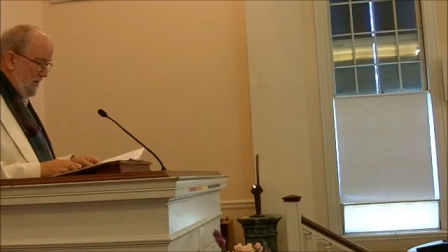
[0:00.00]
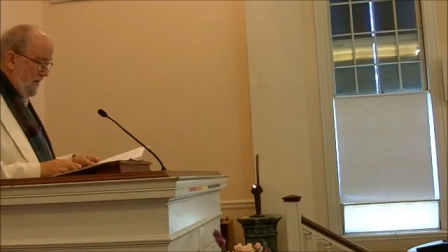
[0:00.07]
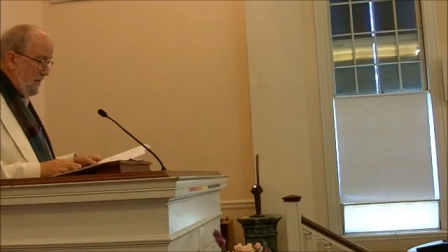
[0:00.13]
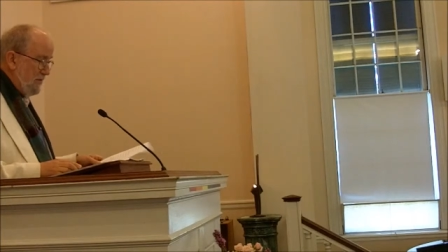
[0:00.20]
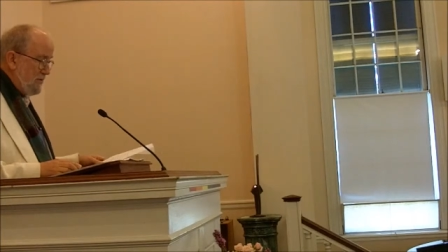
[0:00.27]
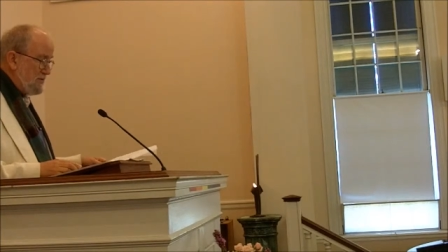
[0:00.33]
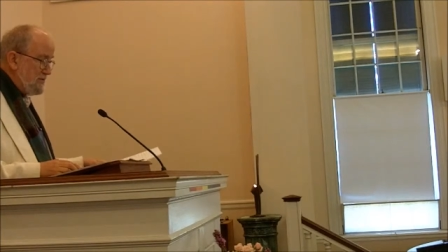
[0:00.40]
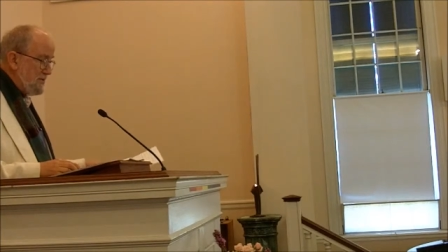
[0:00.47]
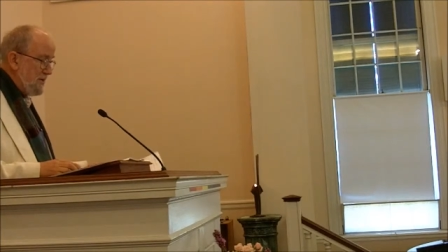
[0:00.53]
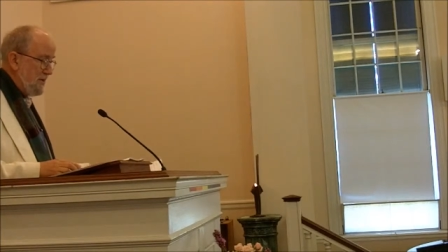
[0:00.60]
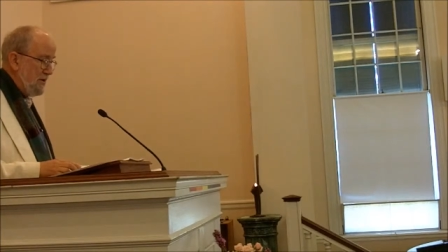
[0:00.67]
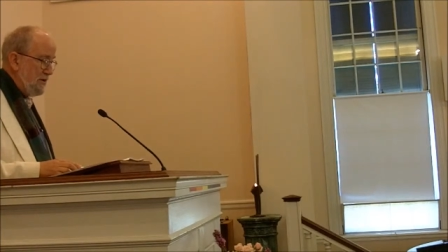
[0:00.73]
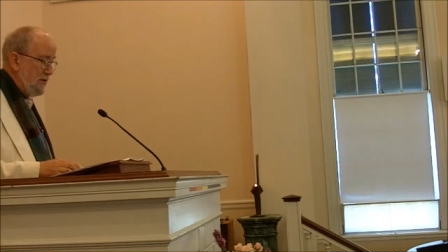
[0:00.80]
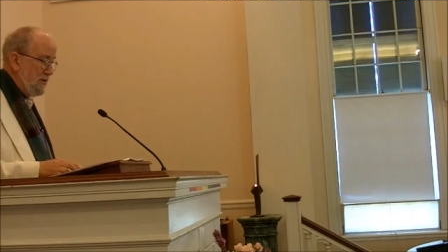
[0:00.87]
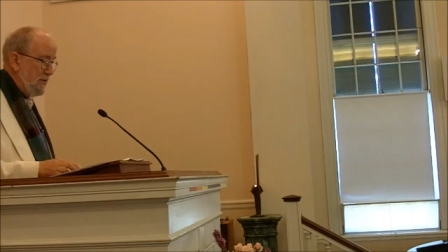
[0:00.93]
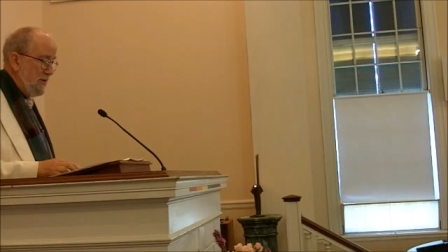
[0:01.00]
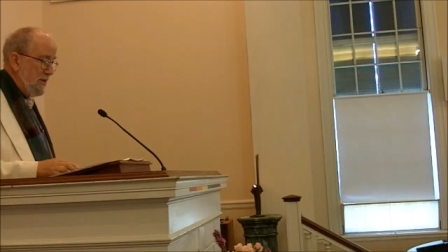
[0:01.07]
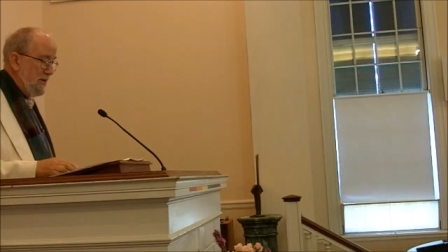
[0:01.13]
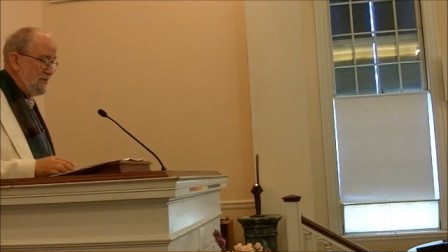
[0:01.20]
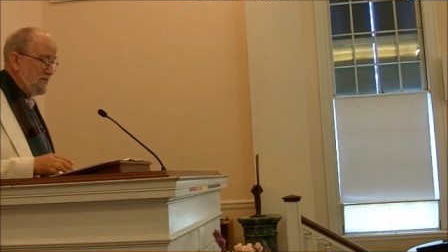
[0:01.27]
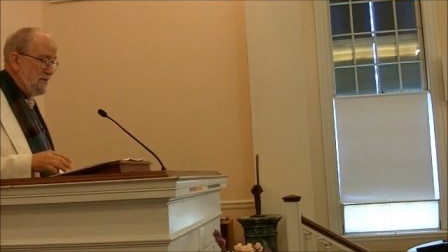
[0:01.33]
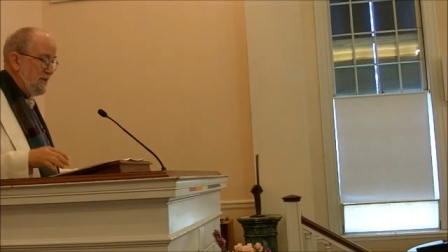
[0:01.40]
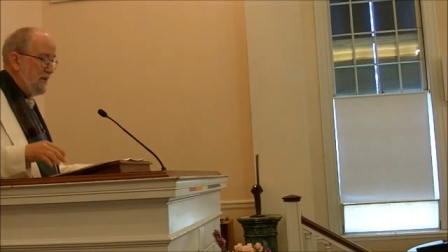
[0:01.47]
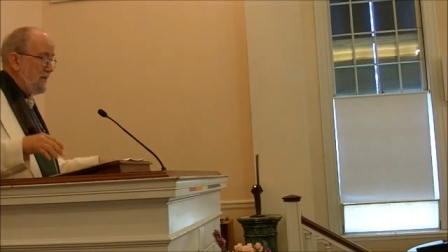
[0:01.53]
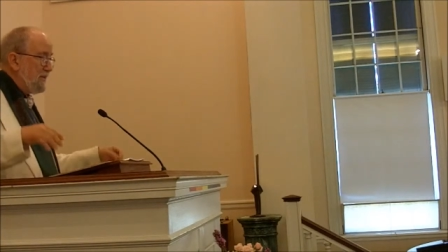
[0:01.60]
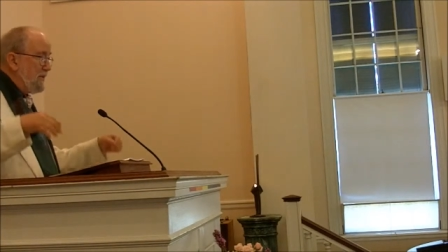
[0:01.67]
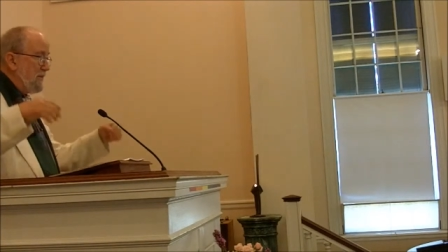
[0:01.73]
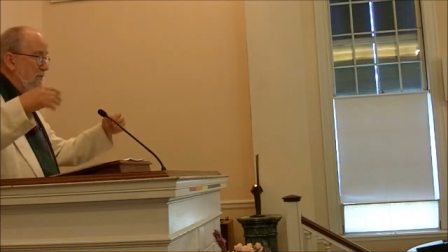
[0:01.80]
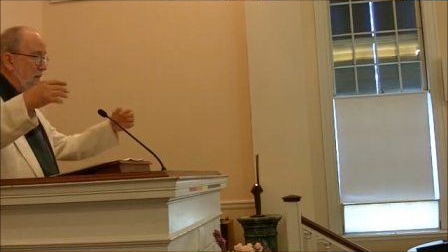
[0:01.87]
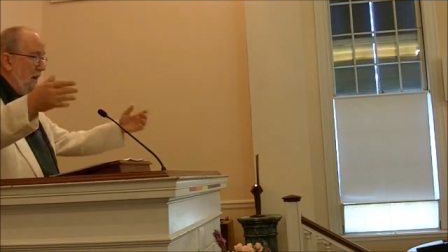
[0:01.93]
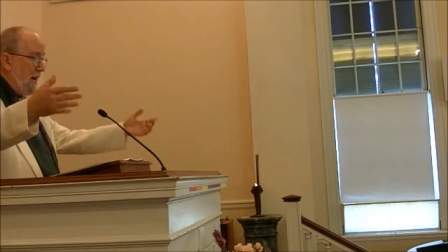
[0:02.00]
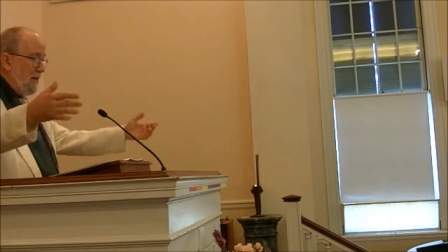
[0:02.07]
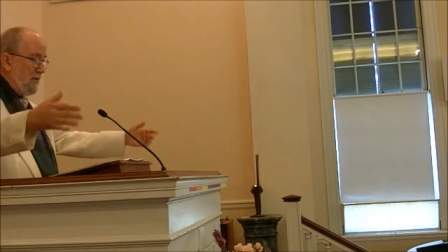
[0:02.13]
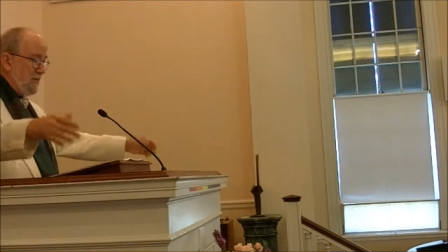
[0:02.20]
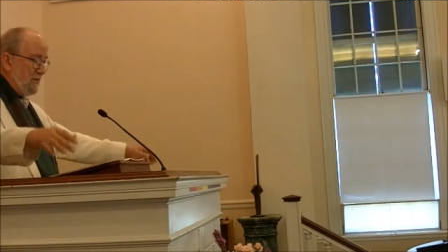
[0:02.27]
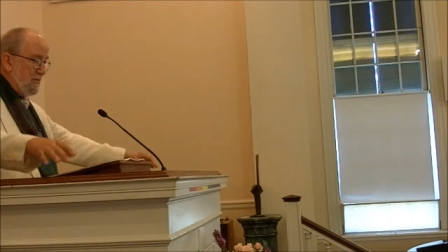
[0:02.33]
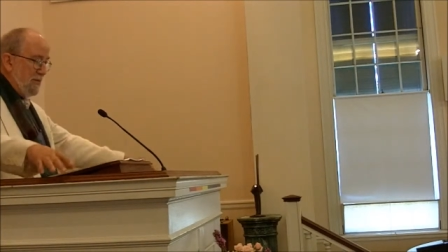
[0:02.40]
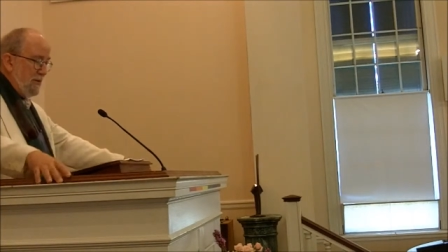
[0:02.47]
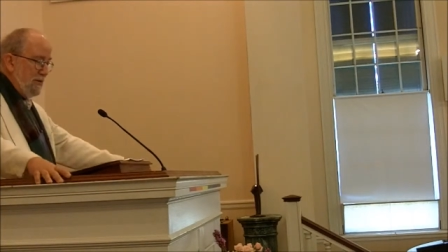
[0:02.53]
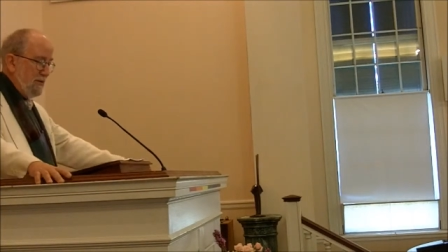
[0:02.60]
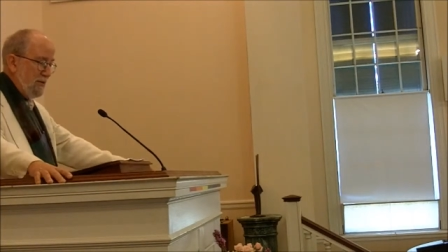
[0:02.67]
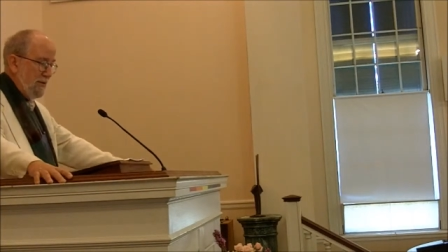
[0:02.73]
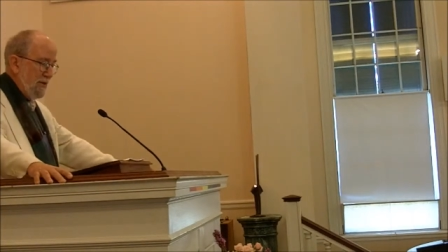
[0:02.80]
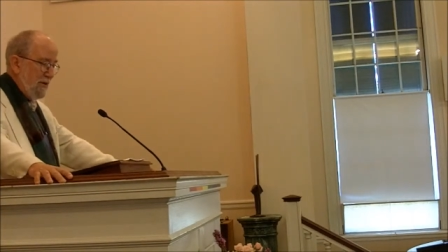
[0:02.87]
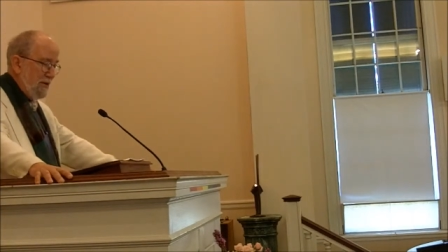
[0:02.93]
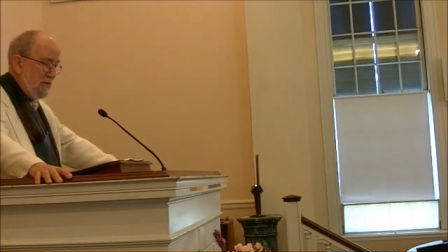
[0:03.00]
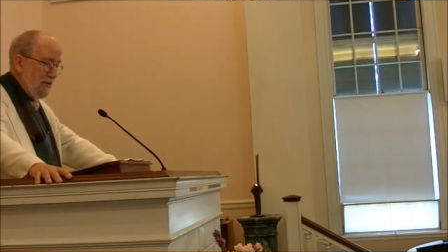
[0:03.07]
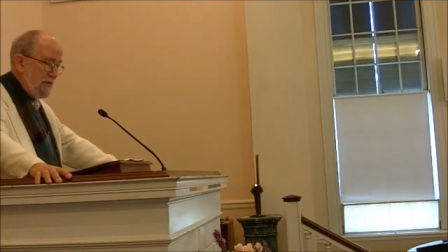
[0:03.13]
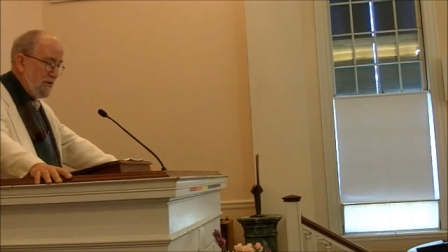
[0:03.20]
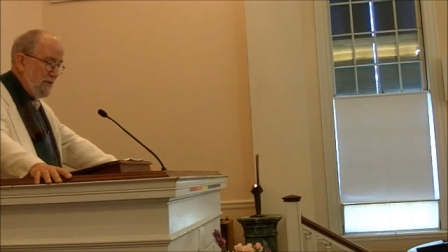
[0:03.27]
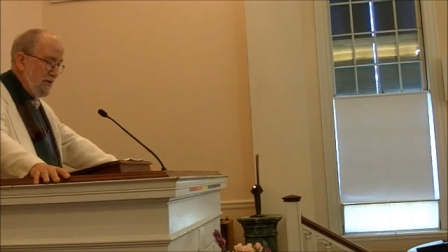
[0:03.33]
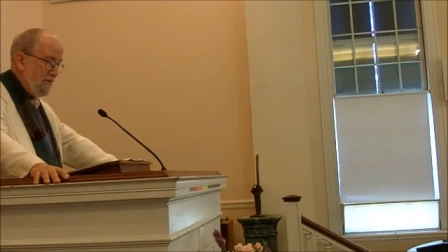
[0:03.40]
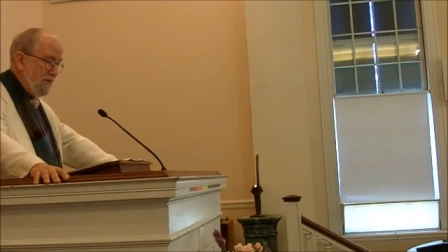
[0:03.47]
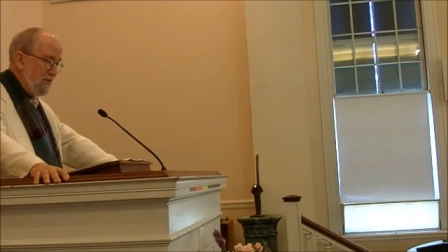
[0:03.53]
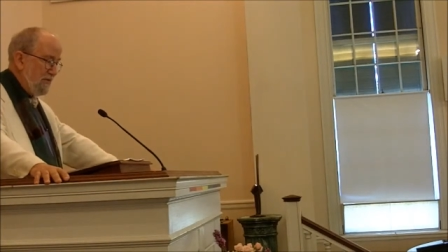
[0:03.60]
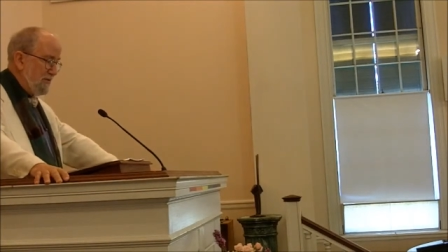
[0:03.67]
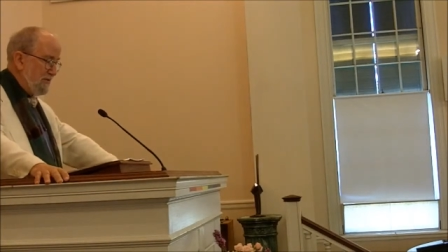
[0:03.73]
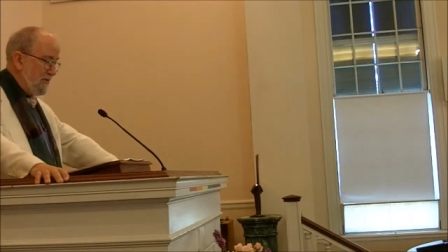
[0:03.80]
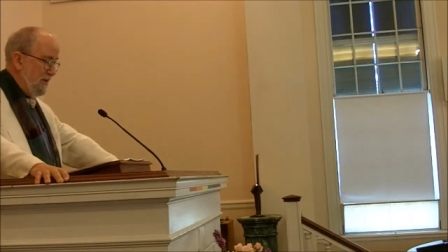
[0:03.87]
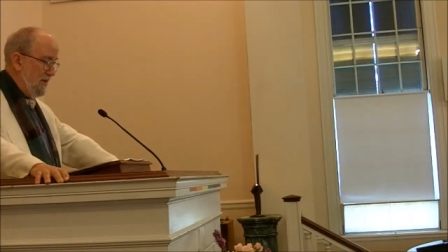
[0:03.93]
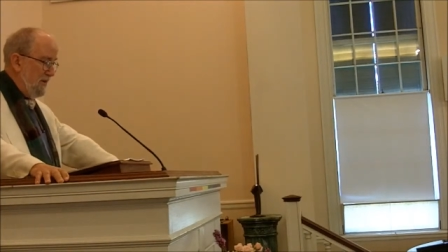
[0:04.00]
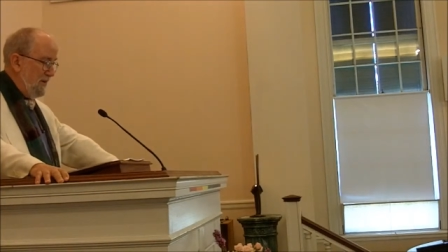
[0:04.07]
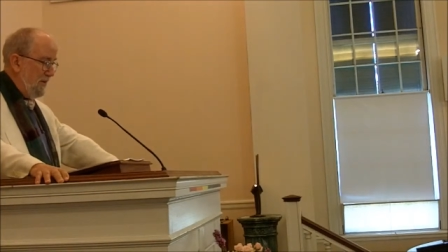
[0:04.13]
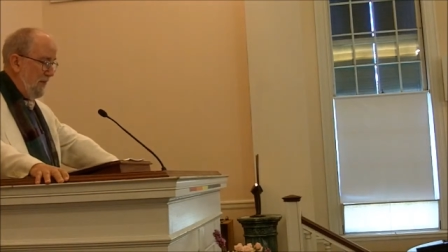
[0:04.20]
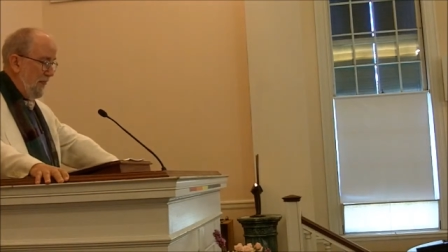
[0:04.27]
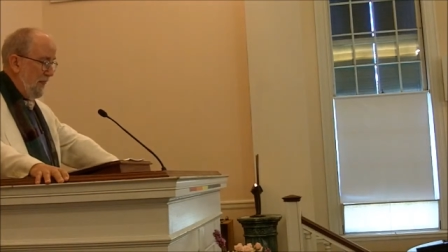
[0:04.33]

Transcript: and it was she who, seated in the bow of the boat with her infant son,